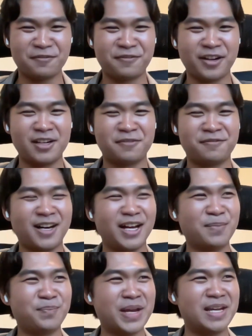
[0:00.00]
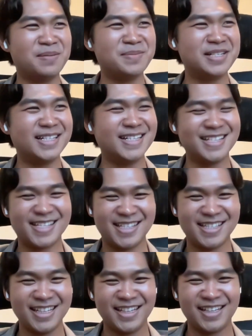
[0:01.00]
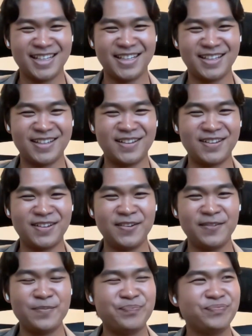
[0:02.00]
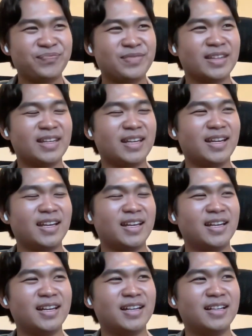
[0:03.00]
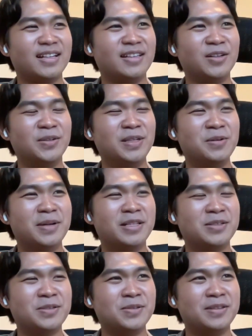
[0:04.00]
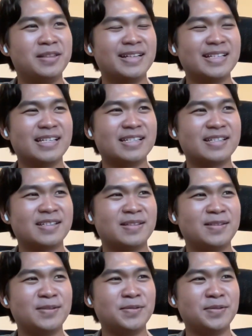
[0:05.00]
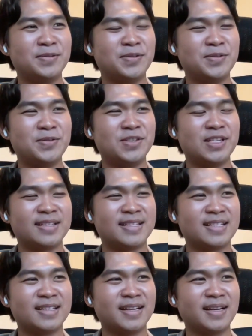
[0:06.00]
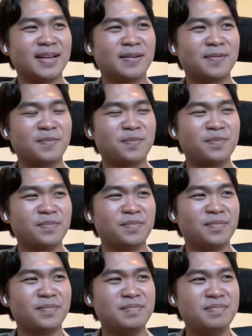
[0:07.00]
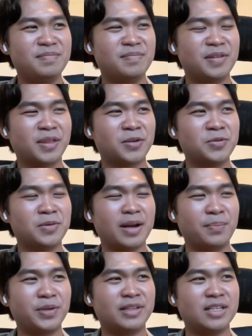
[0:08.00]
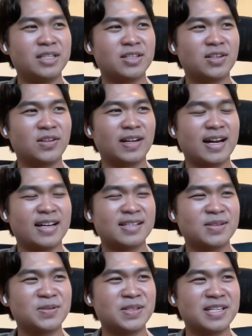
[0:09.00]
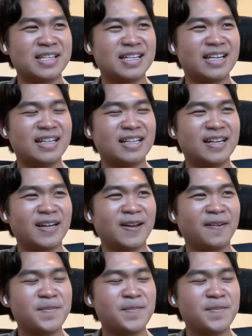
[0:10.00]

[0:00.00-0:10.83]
verify payments, you know. And the only way to do things is to just like through reputation on Kaskus. And like,